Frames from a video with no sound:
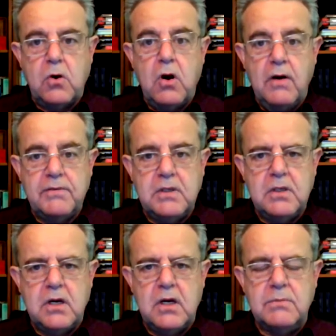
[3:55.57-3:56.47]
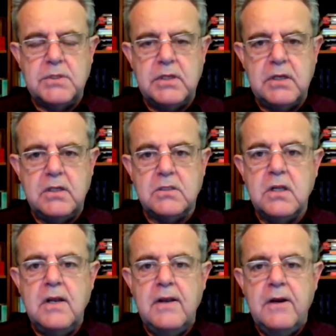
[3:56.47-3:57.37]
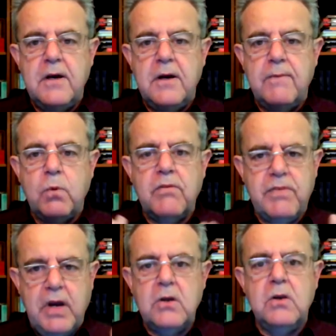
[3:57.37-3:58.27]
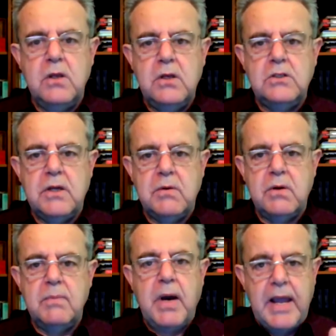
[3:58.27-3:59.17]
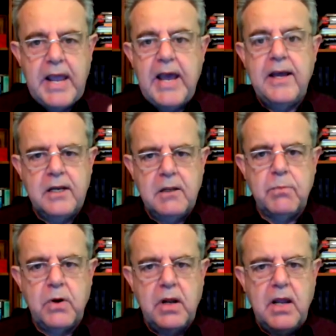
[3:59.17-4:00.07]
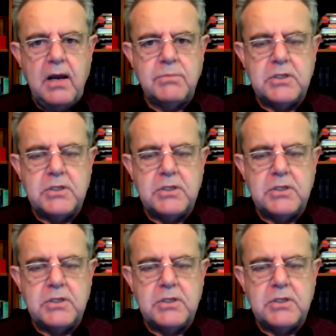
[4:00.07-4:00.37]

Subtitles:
Oftentimes it is what value can you generate by adding perhaps